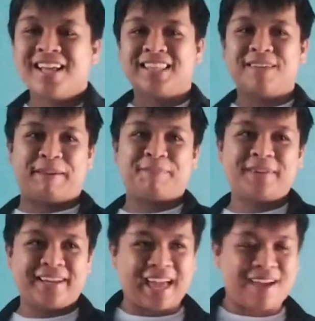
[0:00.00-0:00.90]
the paper
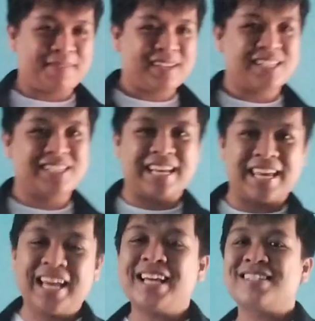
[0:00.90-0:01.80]
cabbage
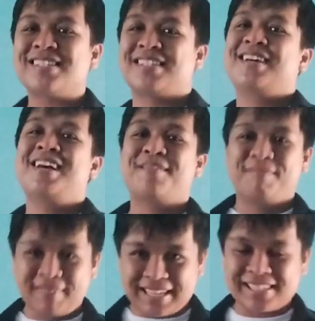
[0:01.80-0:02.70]
is
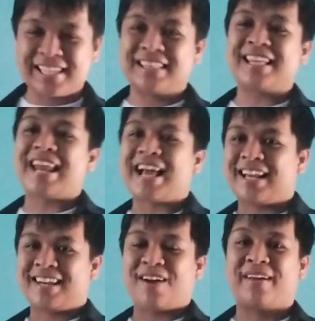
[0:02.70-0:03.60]
Miss
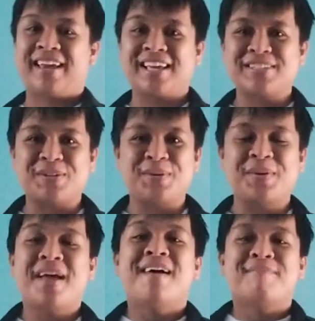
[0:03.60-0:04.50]
Hitalada. Okay, so
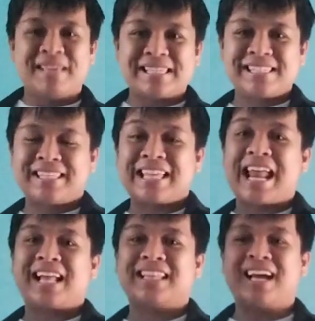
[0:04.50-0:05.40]
Miss
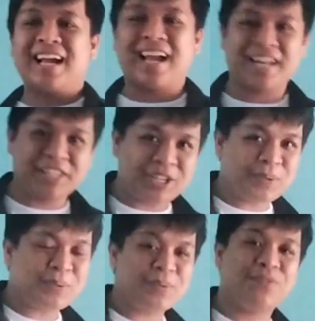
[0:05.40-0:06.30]
Hitalada, can
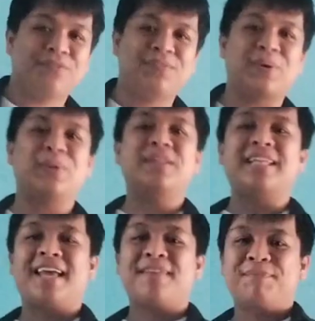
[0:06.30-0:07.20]
you fold
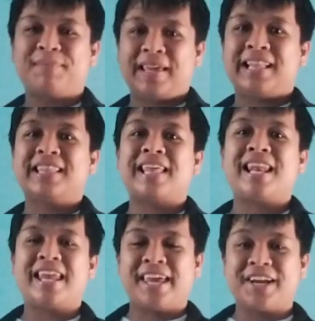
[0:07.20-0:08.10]
and peel the
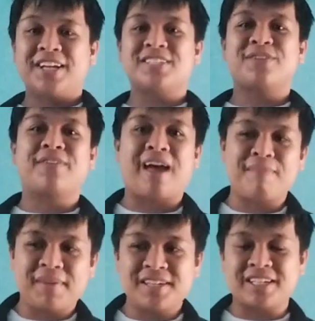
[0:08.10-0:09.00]
layers of
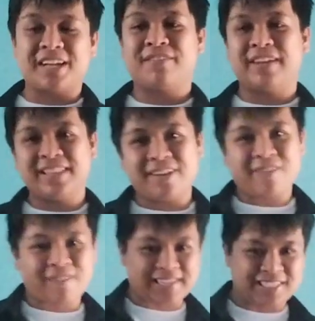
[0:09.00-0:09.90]
cabbage and read the
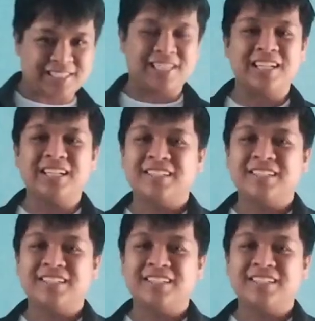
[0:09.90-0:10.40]
question?